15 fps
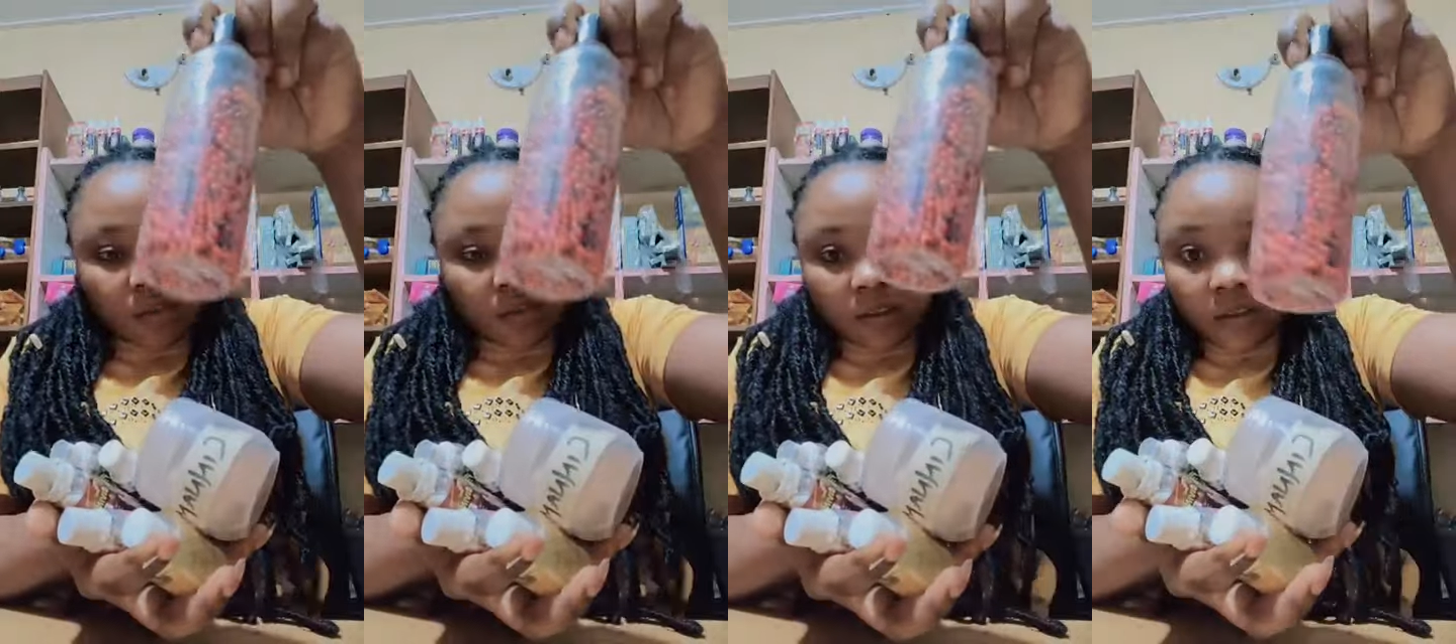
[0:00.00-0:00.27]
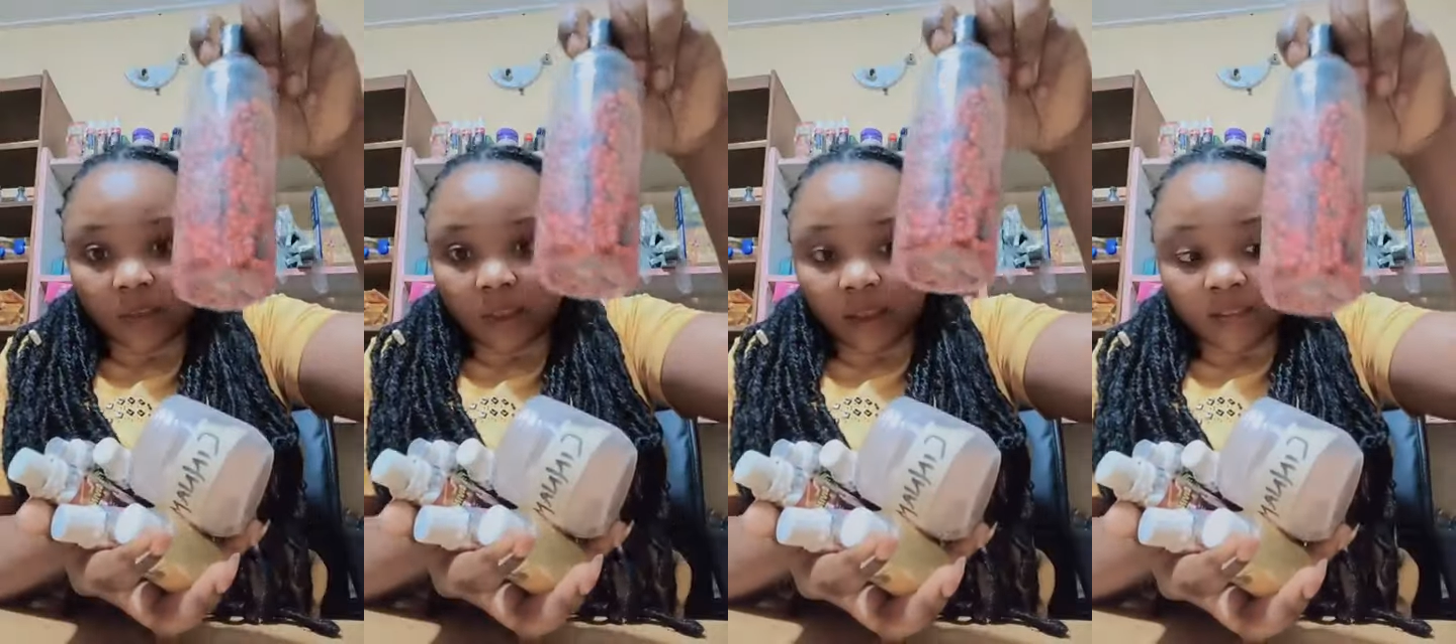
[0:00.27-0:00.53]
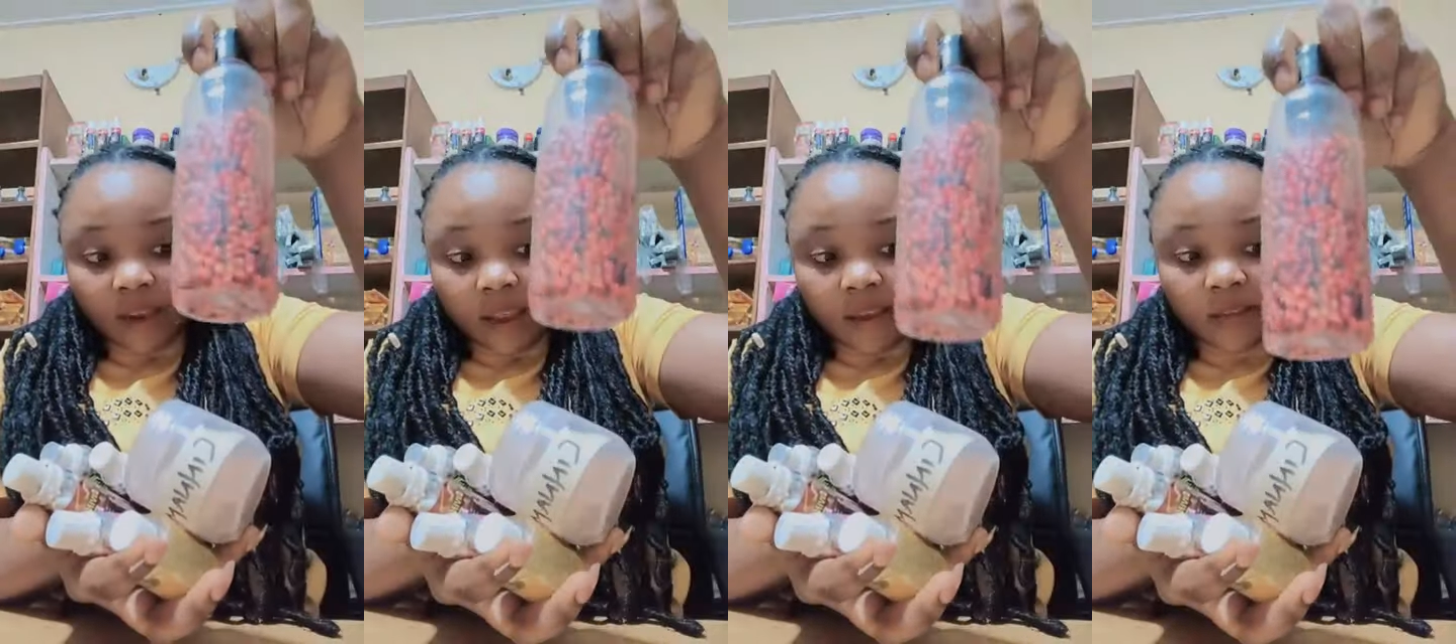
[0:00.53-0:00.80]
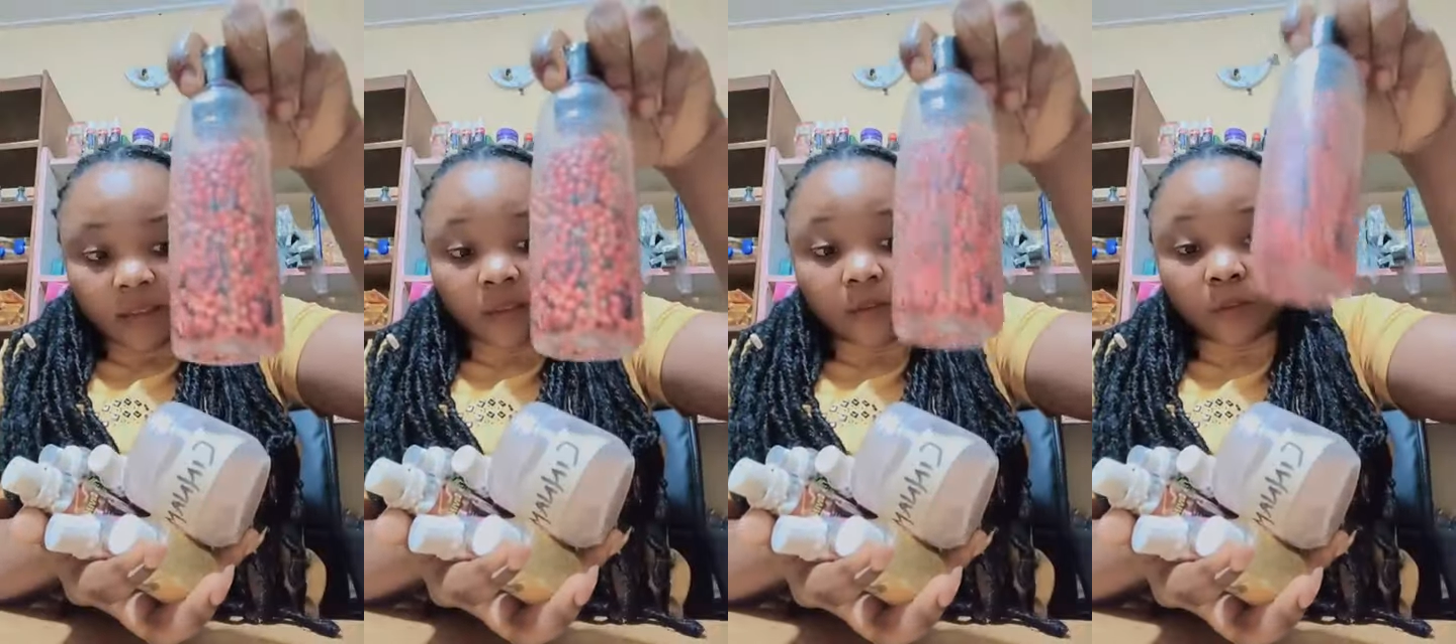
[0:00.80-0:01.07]
This cat eye
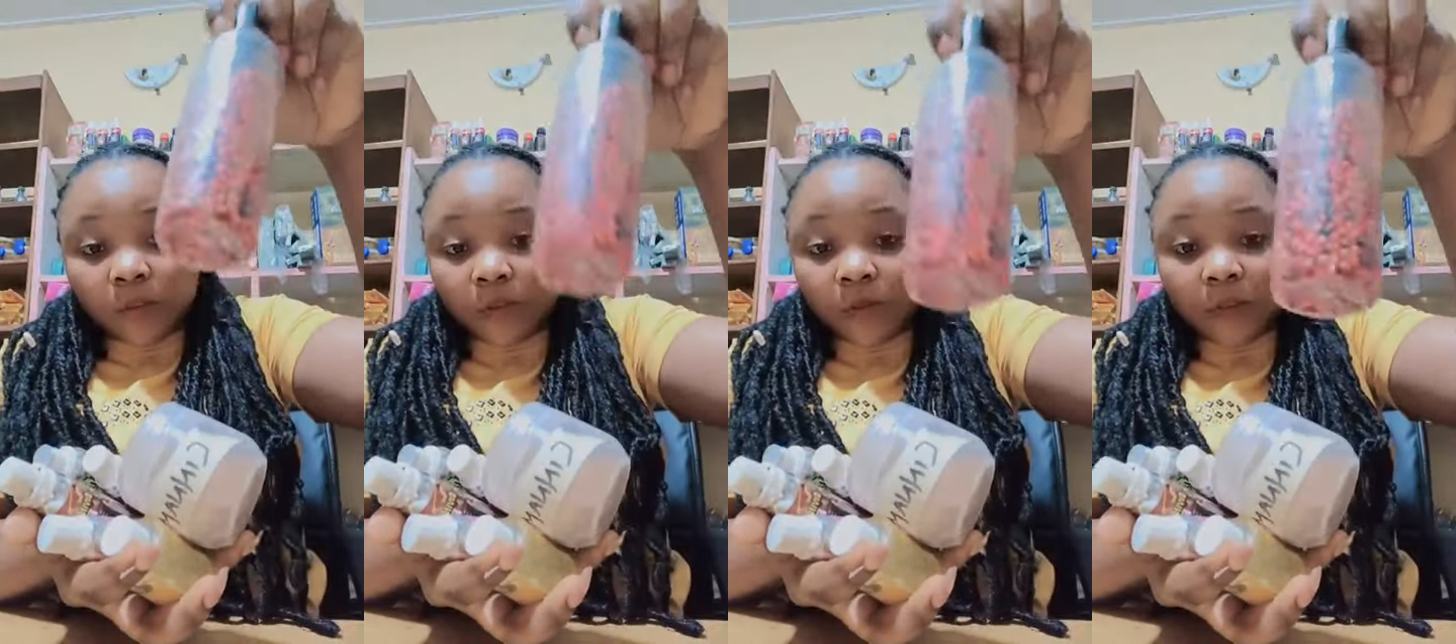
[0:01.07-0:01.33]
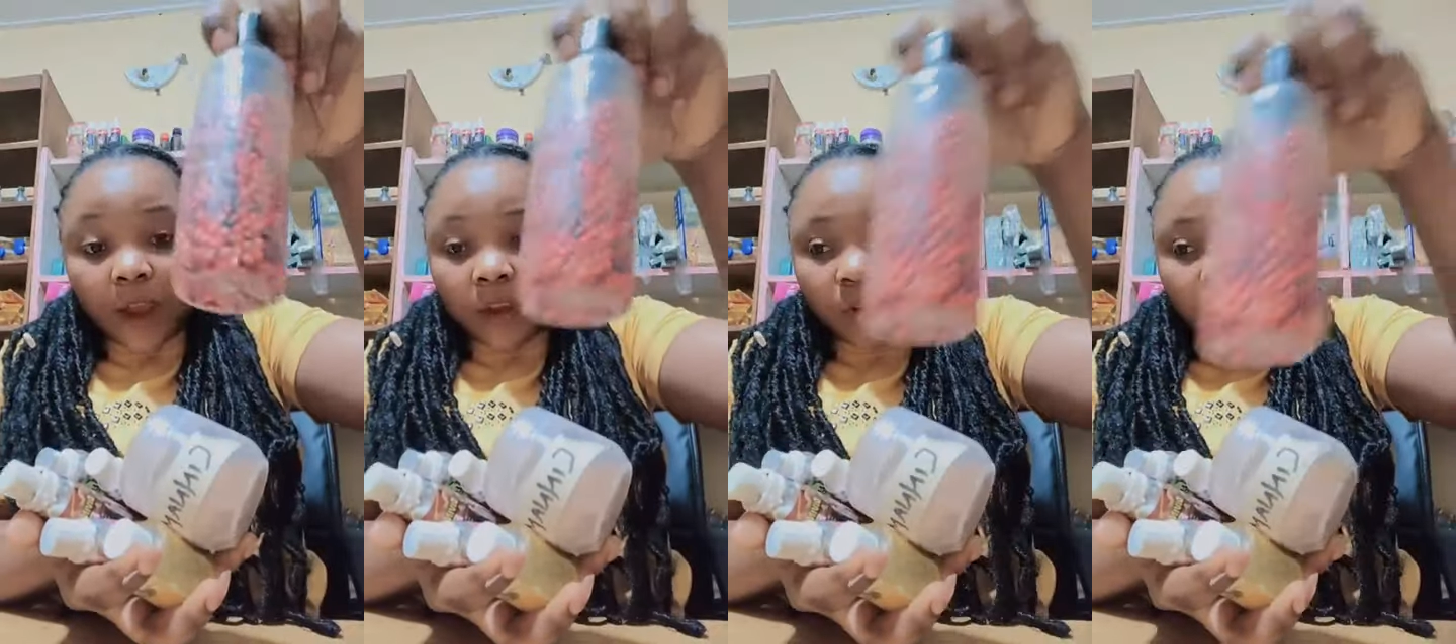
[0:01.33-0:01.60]
is fortified